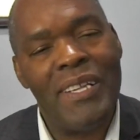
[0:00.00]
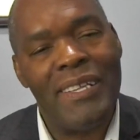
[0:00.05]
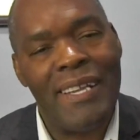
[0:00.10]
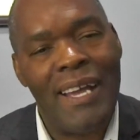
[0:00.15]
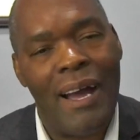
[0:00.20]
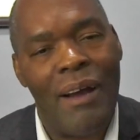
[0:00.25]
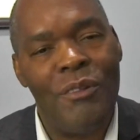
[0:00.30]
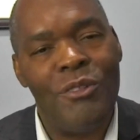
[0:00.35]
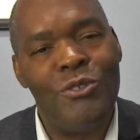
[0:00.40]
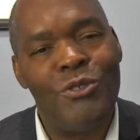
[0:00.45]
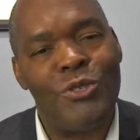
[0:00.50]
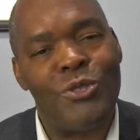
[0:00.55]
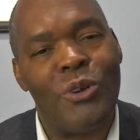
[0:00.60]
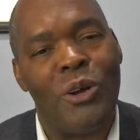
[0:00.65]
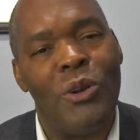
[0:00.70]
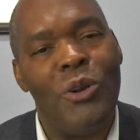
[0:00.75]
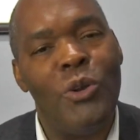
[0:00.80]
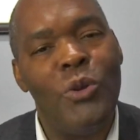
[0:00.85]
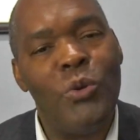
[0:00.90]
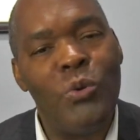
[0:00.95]
down. You
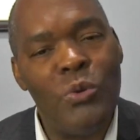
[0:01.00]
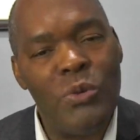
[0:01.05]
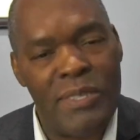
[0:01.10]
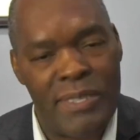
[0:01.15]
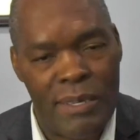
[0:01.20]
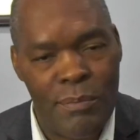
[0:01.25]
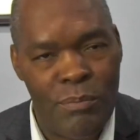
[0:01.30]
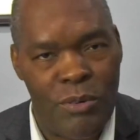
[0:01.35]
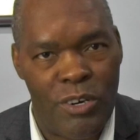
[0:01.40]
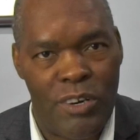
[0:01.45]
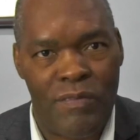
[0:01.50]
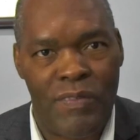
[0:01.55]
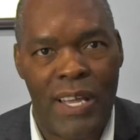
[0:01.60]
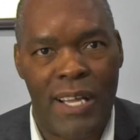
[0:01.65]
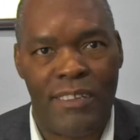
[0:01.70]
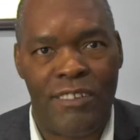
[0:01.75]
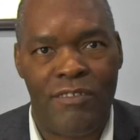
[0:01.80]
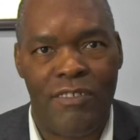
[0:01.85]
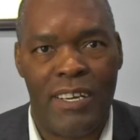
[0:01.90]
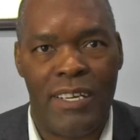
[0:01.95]
start losing part of
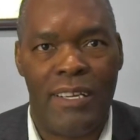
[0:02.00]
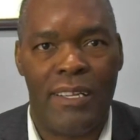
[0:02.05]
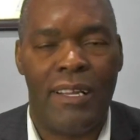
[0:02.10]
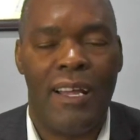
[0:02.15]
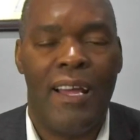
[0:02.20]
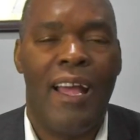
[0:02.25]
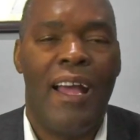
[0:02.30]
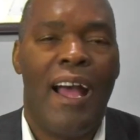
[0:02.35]
that credit